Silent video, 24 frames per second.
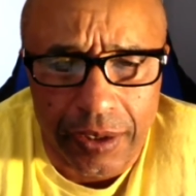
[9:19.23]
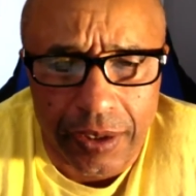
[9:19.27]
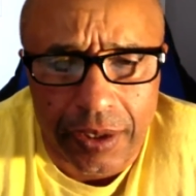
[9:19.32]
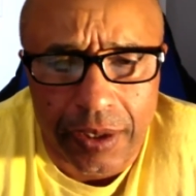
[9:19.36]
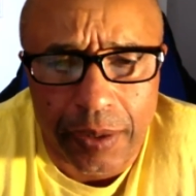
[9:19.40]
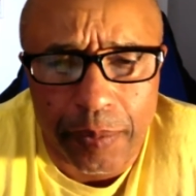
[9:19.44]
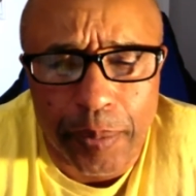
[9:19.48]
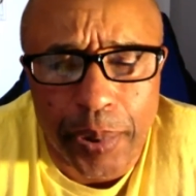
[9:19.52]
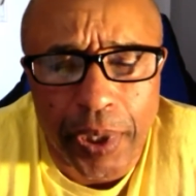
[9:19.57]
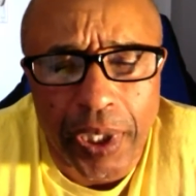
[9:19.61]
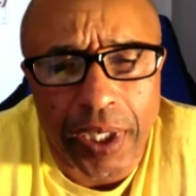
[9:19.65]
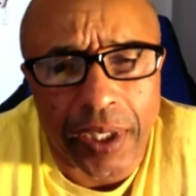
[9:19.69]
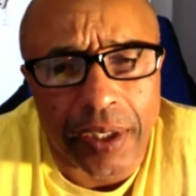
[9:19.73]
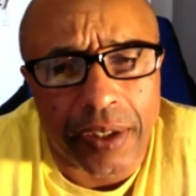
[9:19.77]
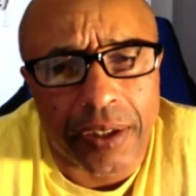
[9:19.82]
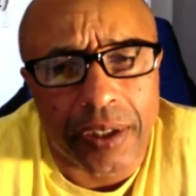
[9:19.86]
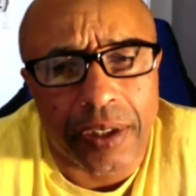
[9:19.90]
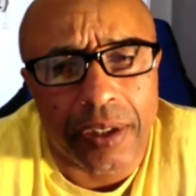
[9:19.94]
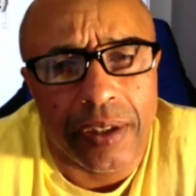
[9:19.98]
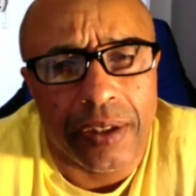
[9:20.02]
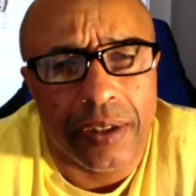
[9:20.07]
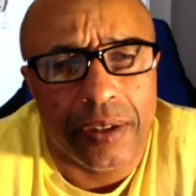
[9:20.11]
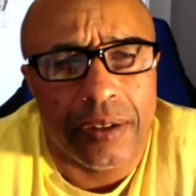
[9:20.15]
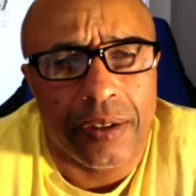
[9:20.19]

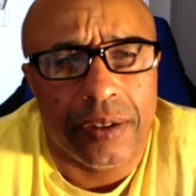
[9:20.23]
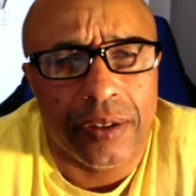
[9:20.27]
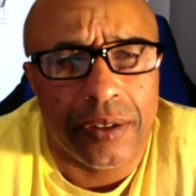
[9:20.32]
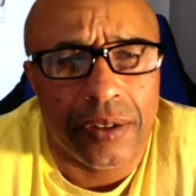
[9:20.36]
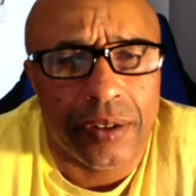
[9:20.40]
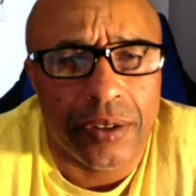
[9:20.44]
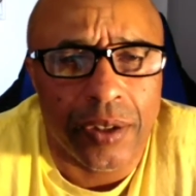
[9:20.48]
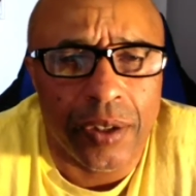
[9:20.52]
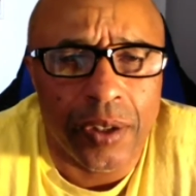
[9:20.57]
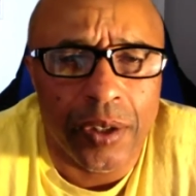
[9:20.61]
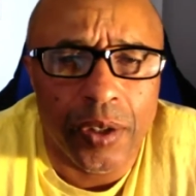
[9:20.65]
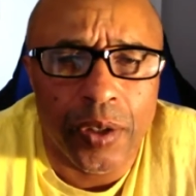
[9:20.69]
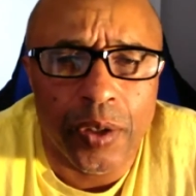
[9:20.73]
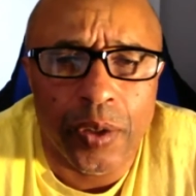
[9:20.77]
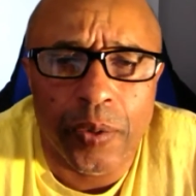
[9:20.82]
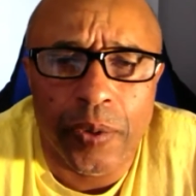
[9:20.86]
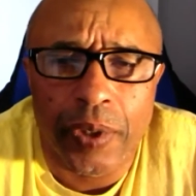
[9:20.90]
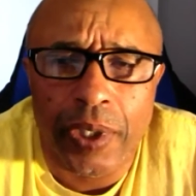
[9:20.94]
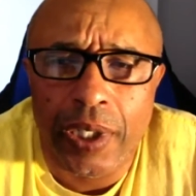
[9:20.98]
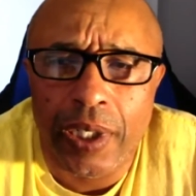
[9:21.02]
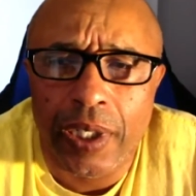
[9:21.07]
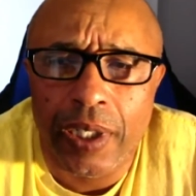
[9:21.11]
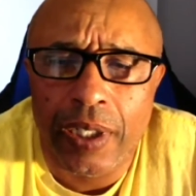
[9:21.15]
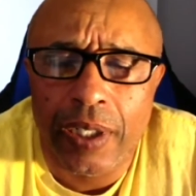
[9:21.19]
compete. So
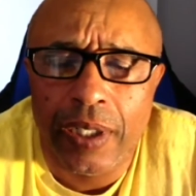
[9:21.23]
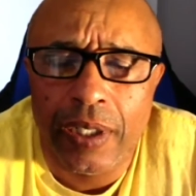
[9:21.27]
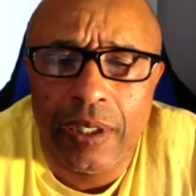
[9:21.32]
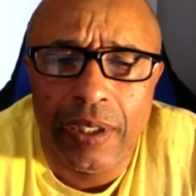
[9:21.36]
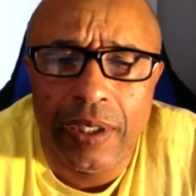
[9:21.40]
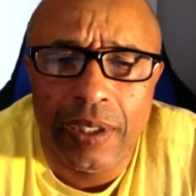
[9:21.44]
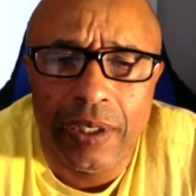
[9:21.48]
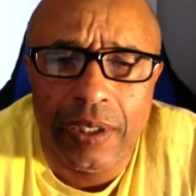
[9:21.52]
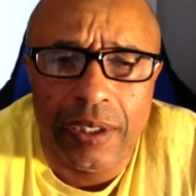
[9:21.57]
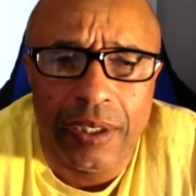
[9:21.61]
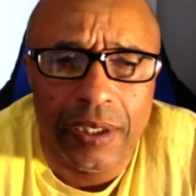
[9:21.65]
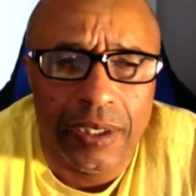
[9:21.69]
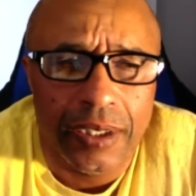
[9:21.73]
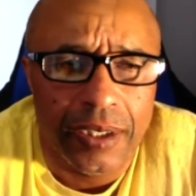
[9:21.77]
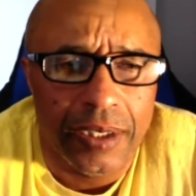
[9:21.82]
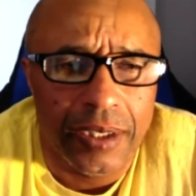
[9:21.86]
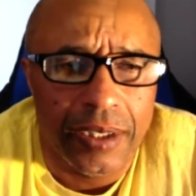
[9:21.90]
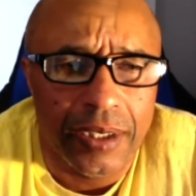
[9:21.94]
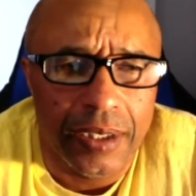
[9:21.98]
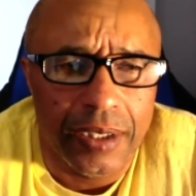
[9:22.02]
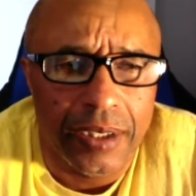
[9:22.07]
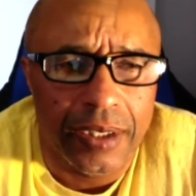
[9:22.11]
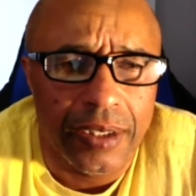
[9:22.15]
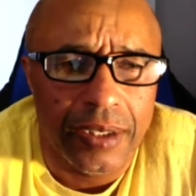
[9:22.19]
uh,
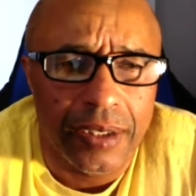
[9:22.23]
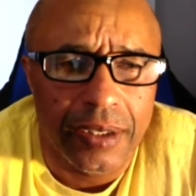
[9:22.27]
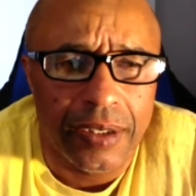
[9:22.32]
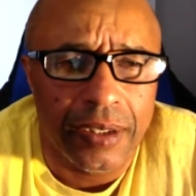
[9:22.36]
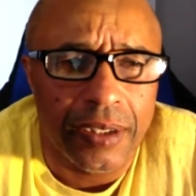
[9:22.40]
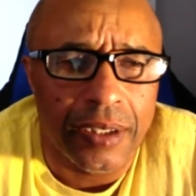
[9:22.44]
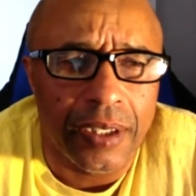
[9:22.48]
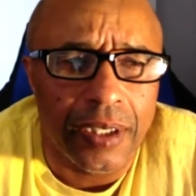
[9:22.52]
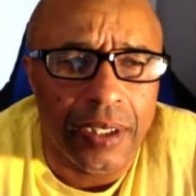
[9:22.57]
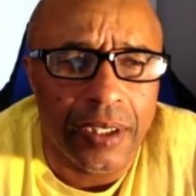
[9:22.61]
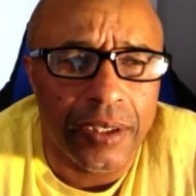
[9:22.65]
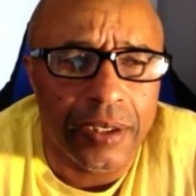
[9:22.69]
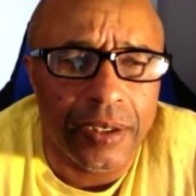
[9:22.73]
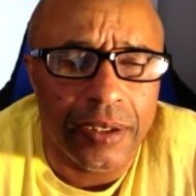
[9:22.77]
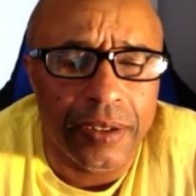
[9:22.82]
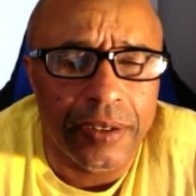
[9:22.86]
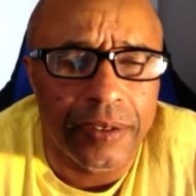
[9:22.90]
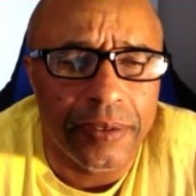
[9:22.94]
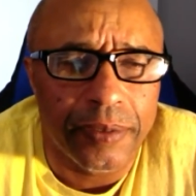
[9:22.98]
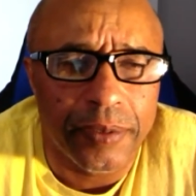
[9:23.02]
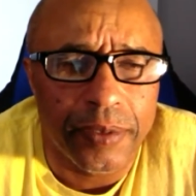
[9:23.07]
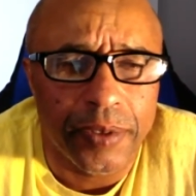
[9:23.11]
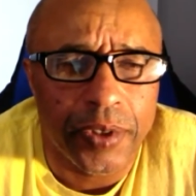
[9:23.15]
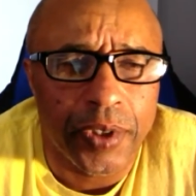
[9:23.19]

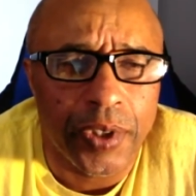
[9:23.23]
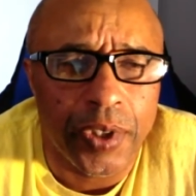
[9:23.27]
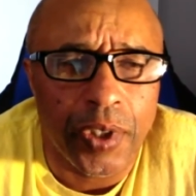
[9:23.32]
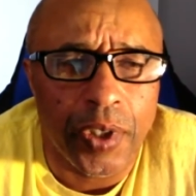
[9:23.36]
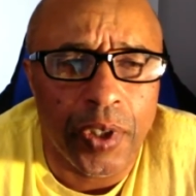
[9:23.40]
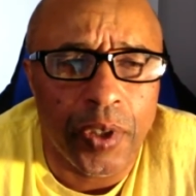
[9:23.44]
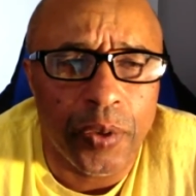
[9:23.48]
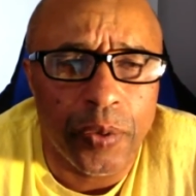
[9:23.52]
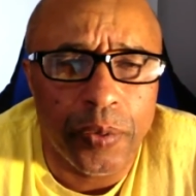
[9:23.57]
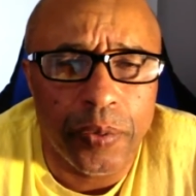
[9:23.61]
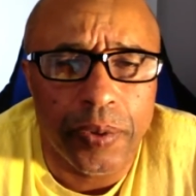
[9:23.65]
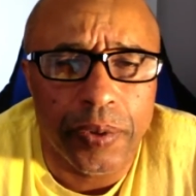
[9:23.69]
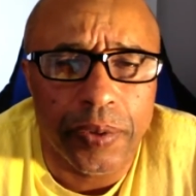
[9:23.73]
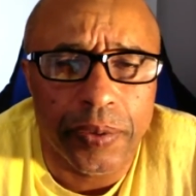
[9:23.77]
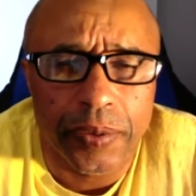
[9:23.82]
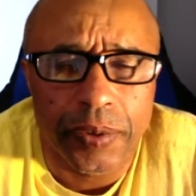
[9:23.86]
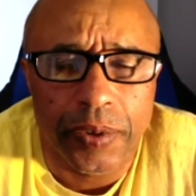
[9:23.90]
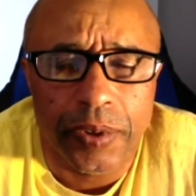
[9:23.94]
you know,